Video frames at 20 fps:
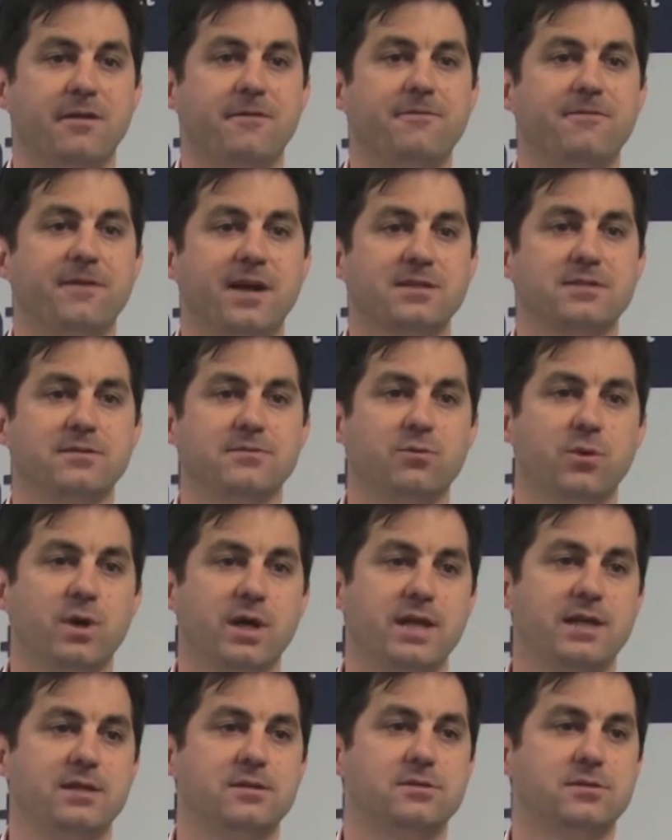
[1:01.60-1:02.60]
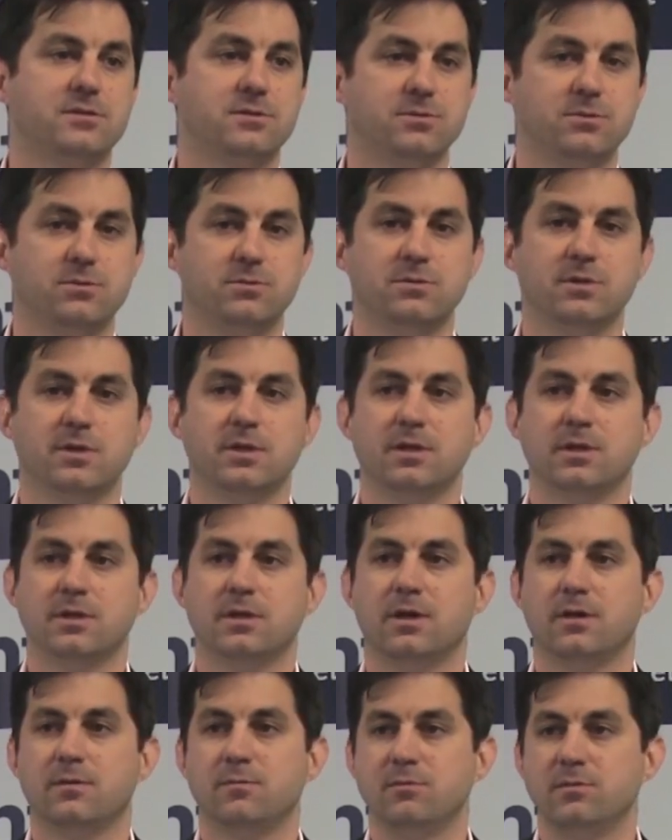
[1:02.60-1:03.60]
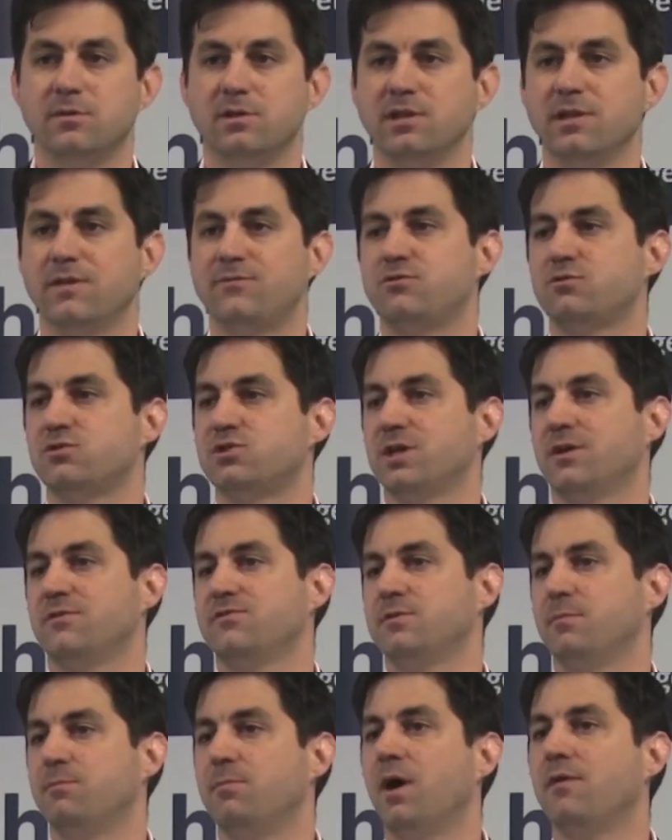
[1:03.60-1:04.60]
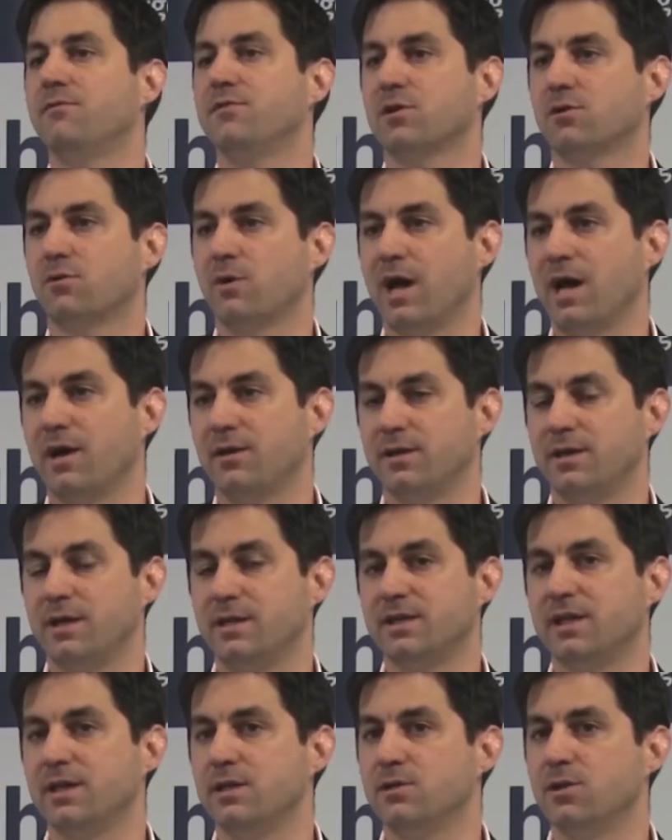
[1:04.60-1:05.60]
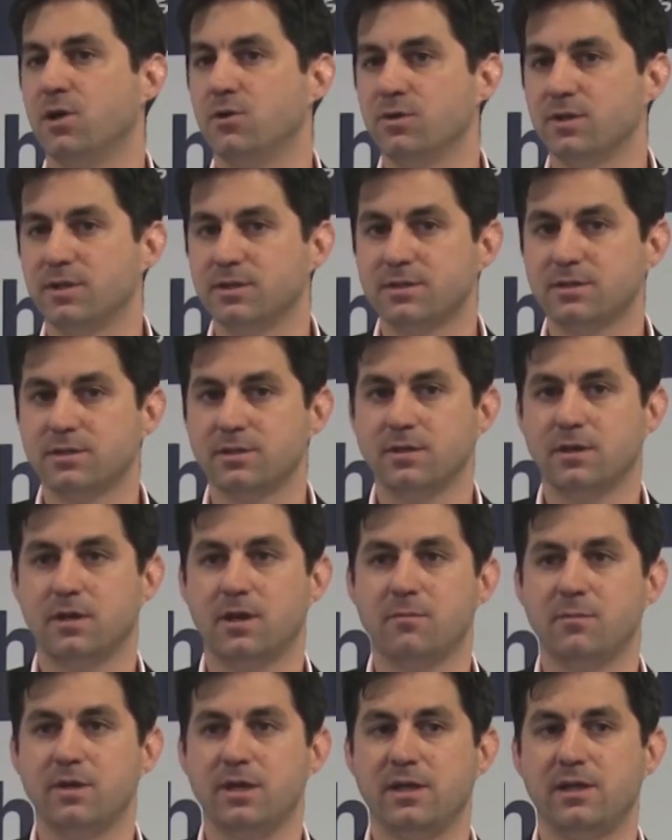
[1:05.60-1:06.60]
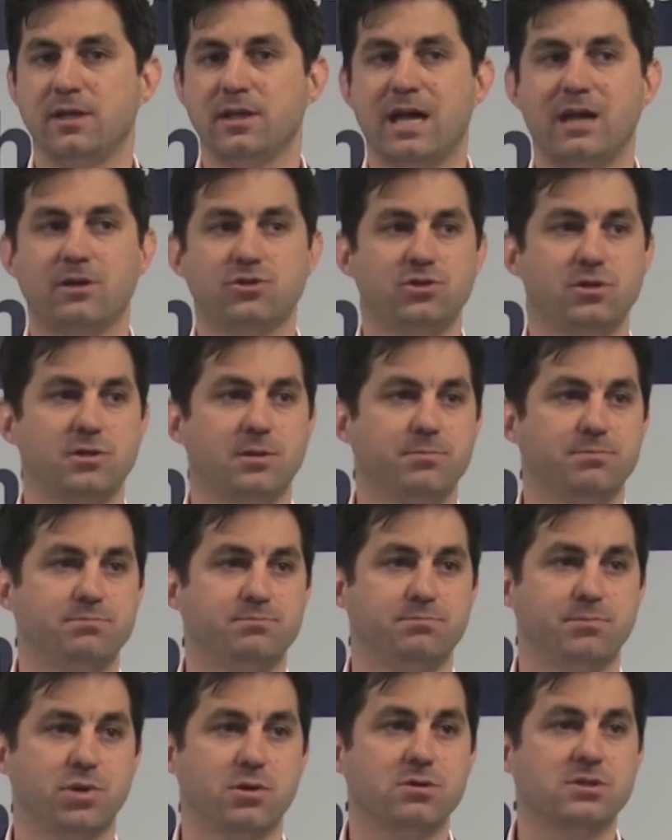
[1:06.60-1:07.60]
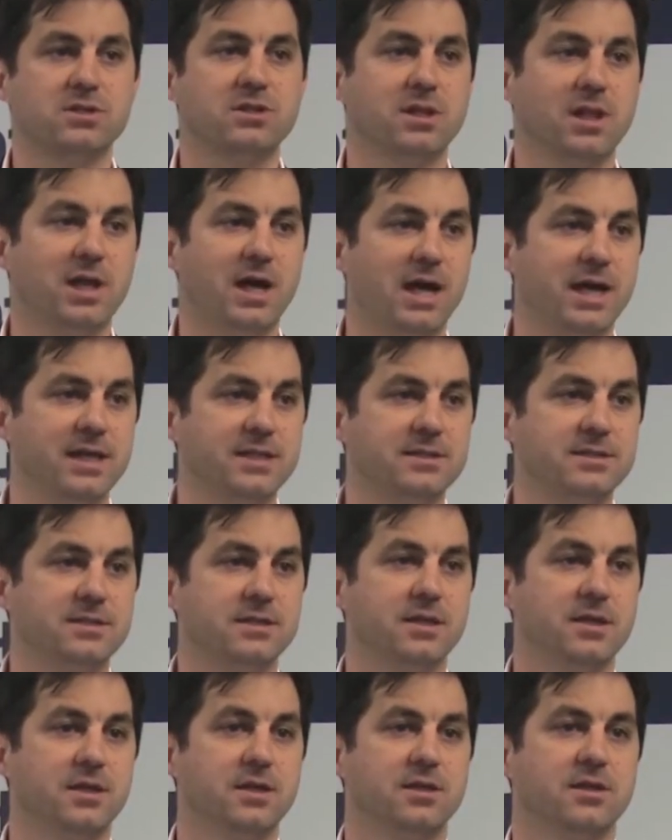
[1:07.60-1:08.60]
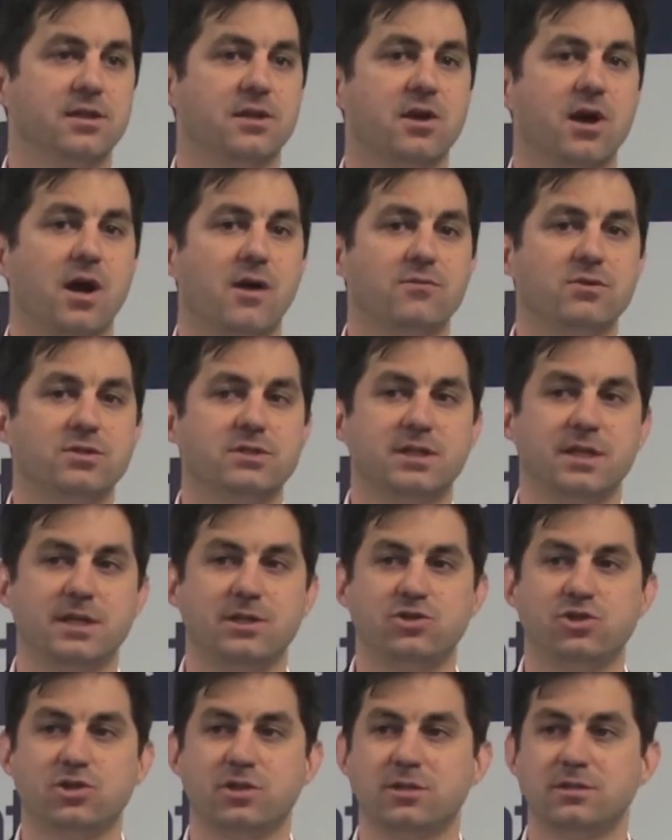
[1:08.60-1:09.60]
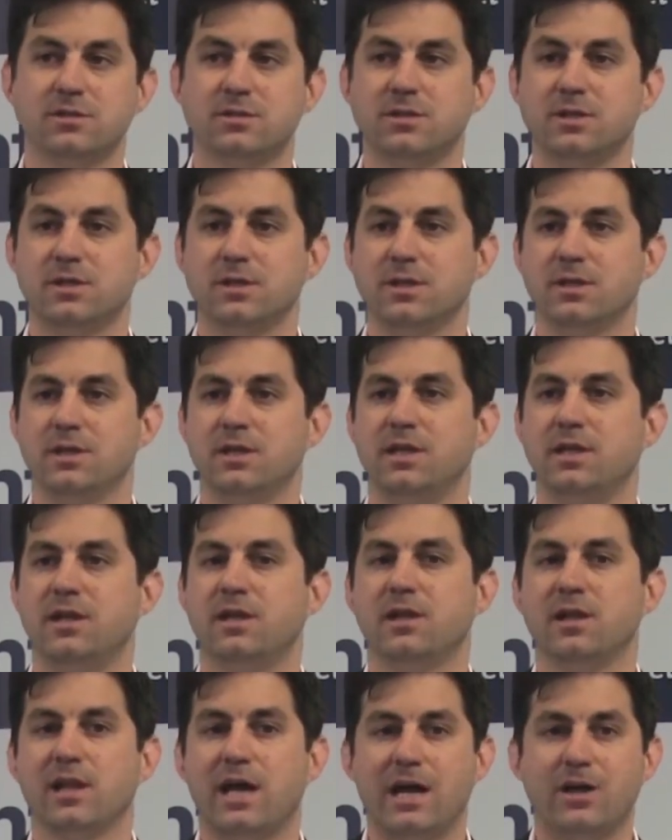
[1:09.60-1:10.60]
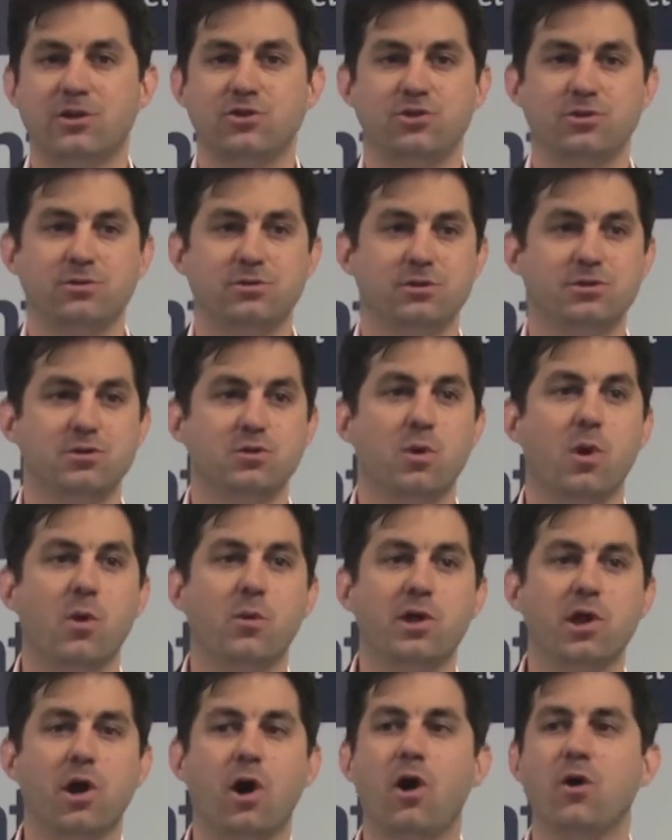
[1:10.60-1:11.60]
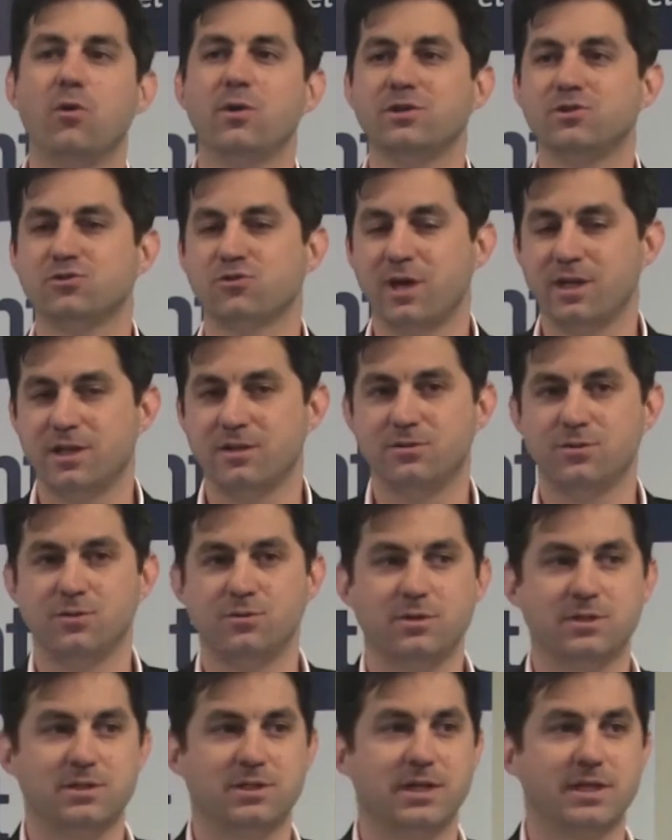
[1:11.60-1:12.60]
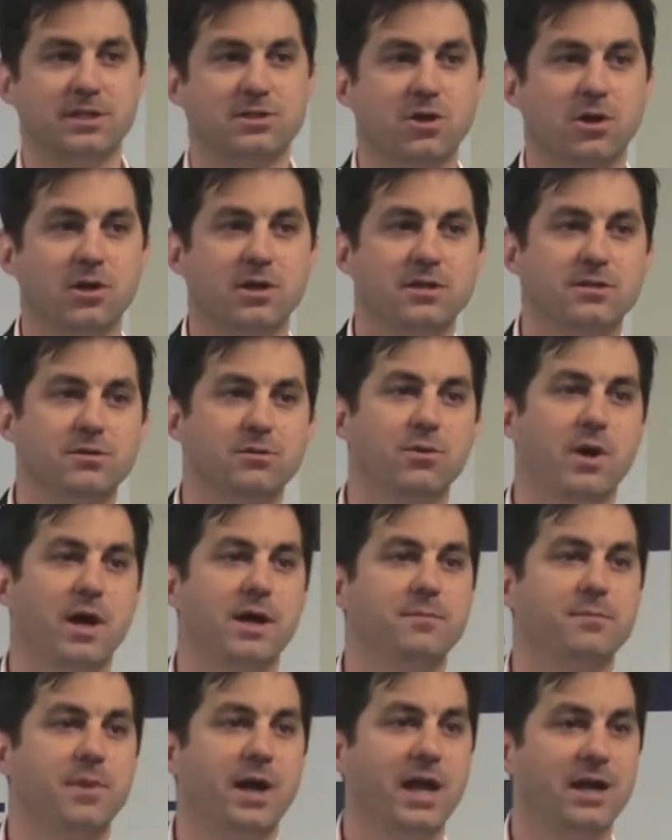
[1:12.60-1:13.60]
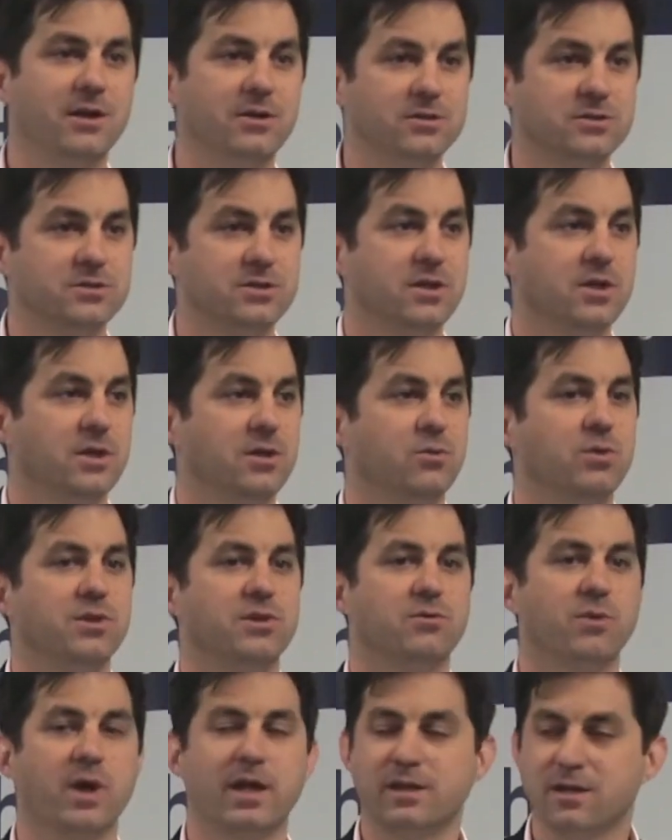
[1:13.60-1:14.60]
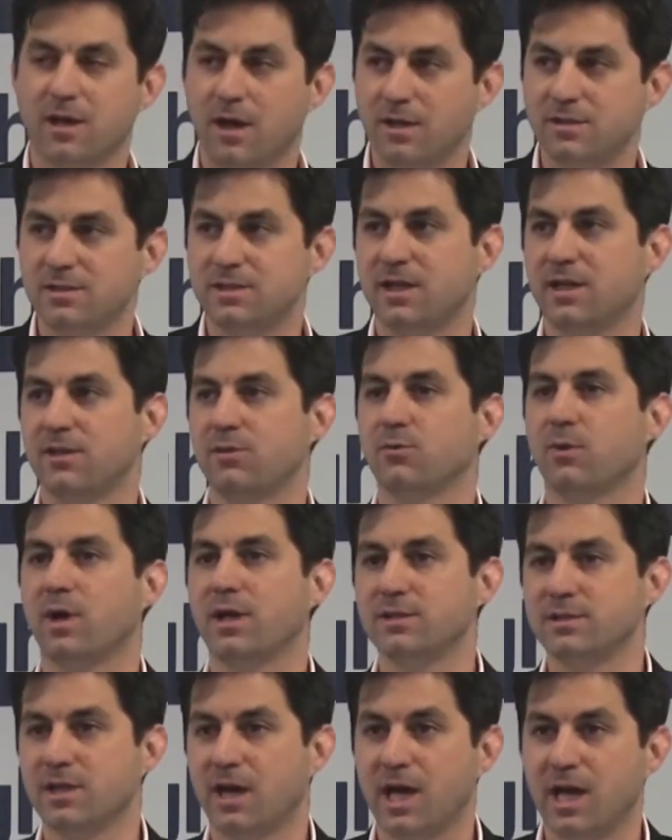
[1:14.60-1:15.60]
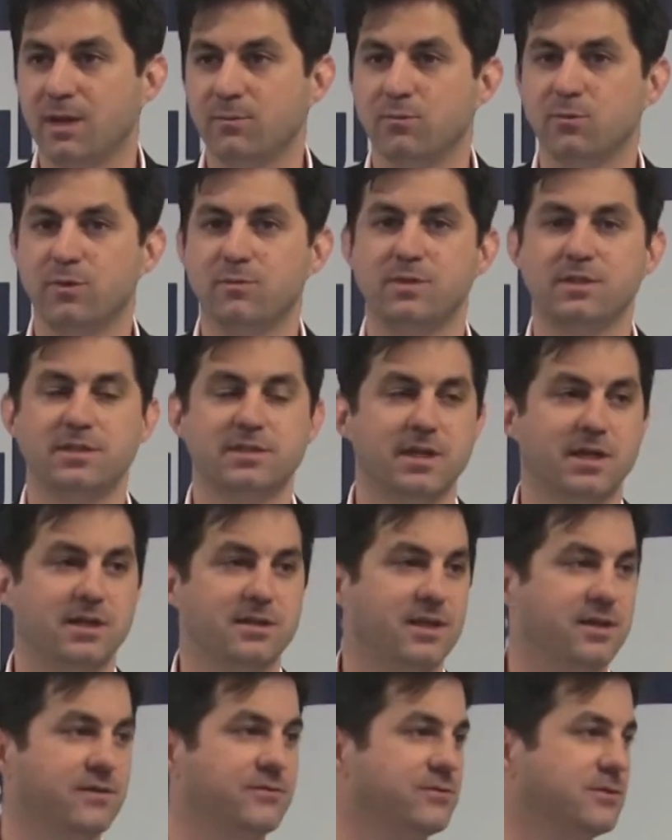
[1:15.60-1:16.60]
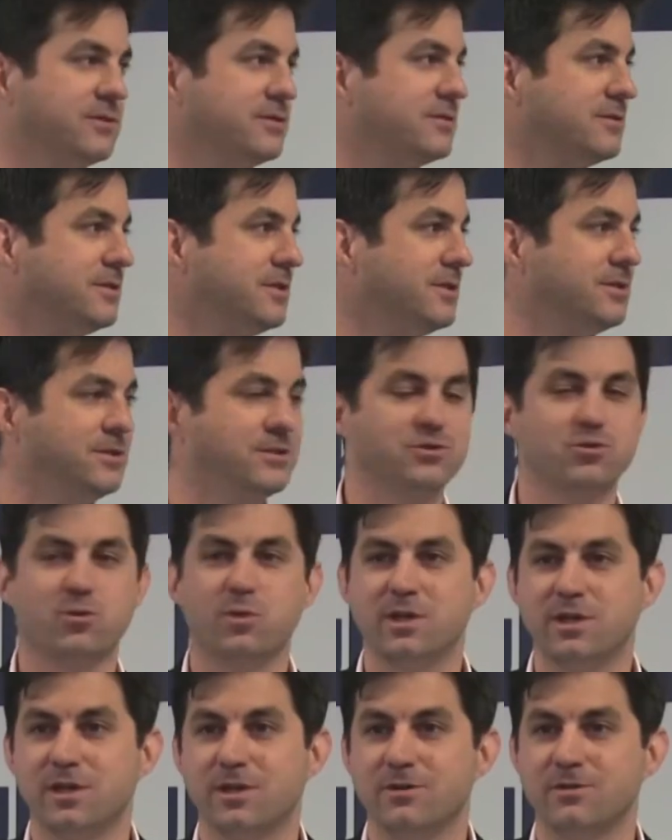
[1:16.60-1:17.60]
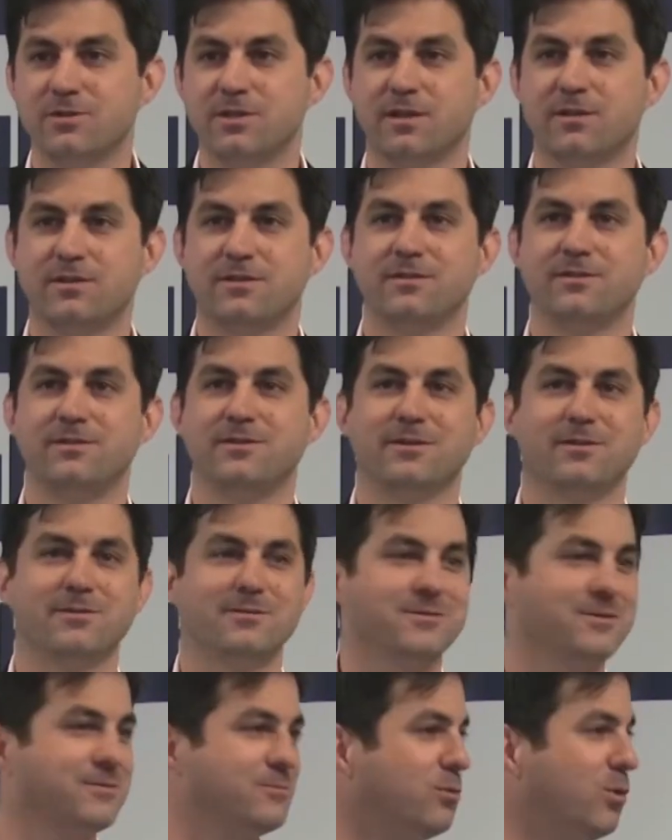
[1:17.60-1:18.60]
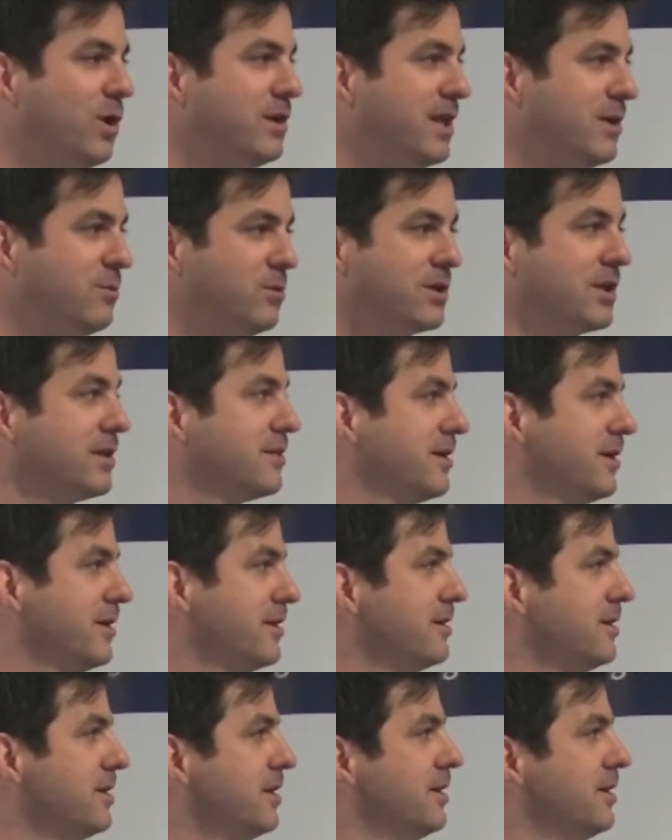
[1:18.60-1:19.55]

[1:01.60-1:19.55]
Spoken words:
effective way to lift yourselves above the crowd and get notice. It allows you to personalize the conversation, and it allows you to do what we always try to do, is like target the right buyers with the right content at the right time. We've been saying that for 20 years. One day we'll get there.